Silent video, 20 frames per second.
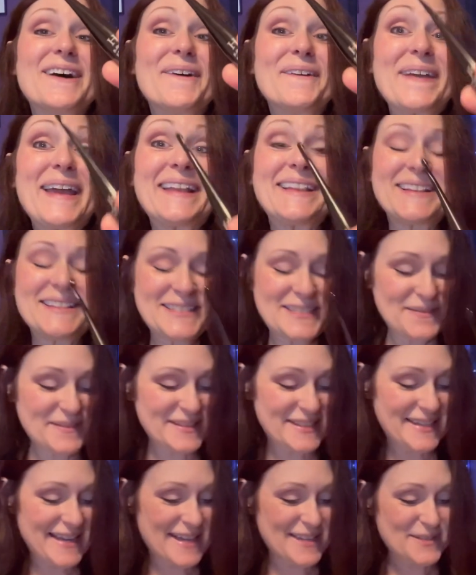Okay, let's see what
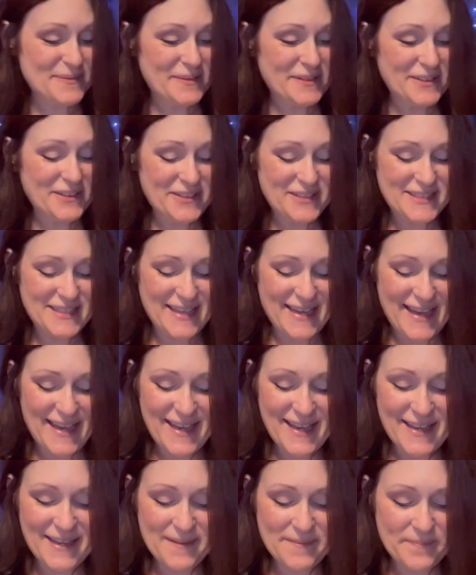the next one looks
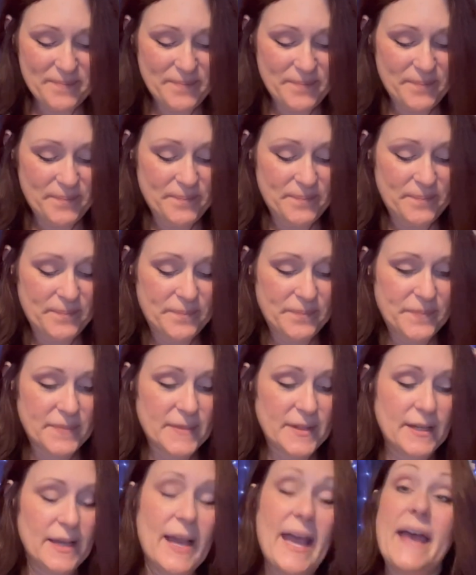like.
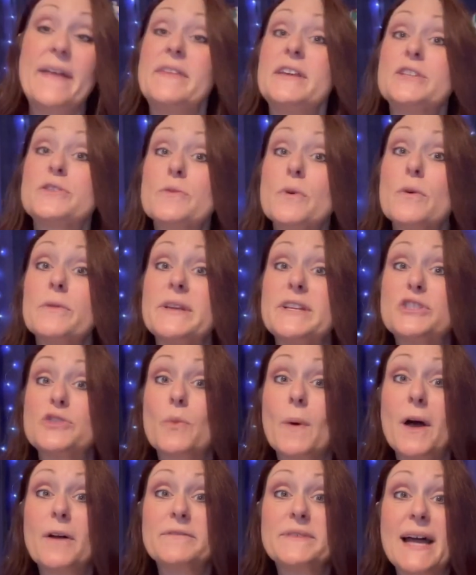And these were only
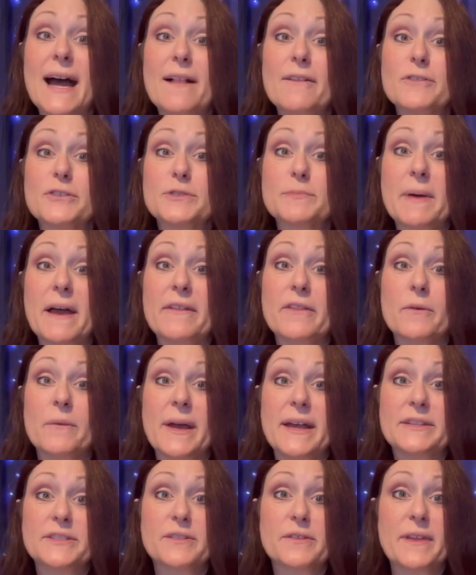twelve dollars, by the
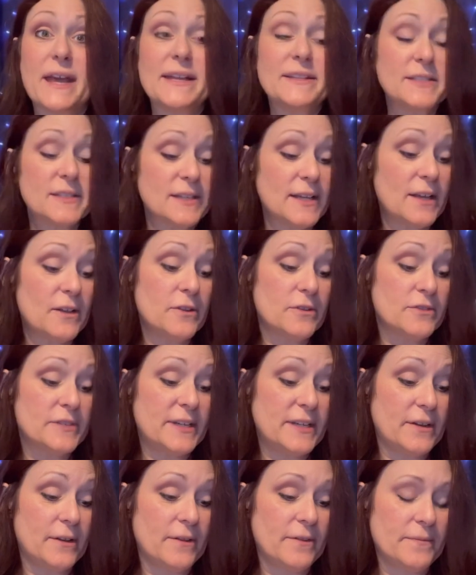way, so that's a killer
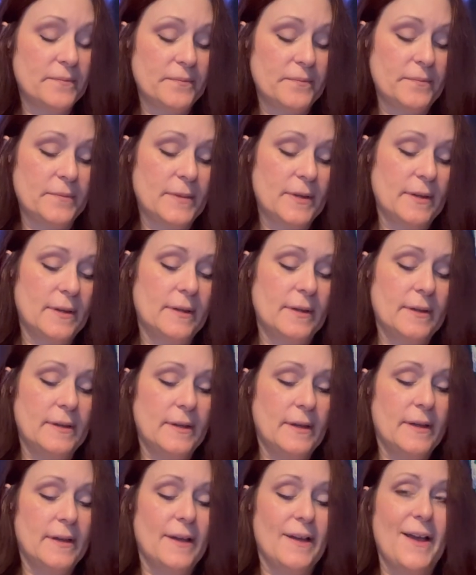deal.
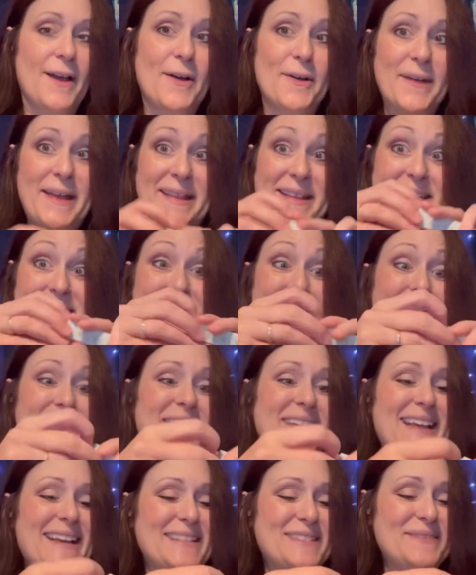Okay, let's see what
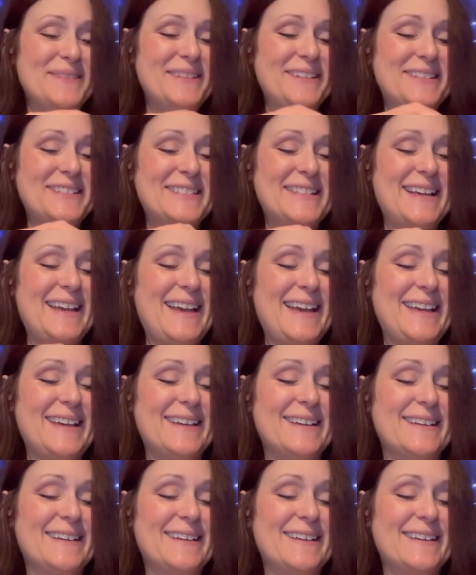the next one looks like.